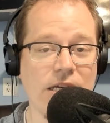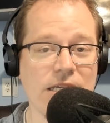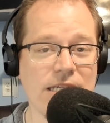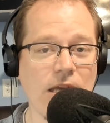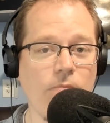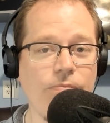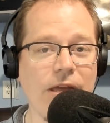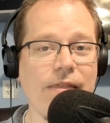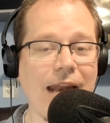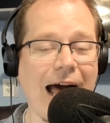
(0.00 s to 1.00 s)

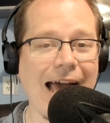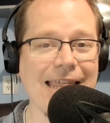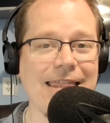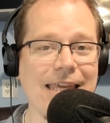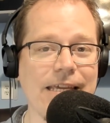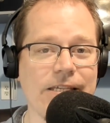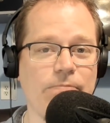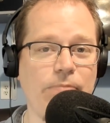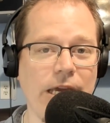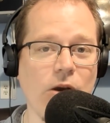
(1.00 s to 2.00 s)
something that I think is
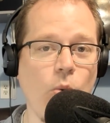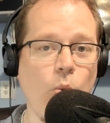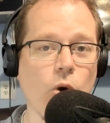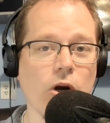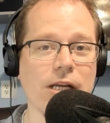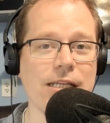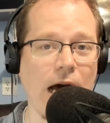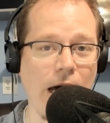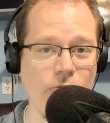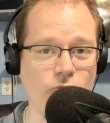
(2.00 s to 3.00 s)
being worked
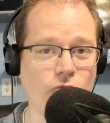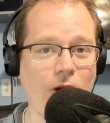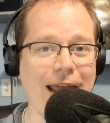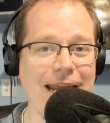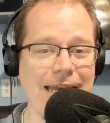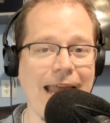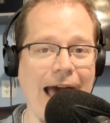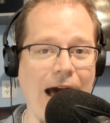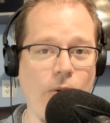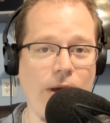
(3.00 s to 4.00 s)
on right
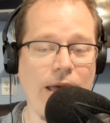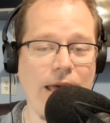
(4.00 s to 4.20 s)
now.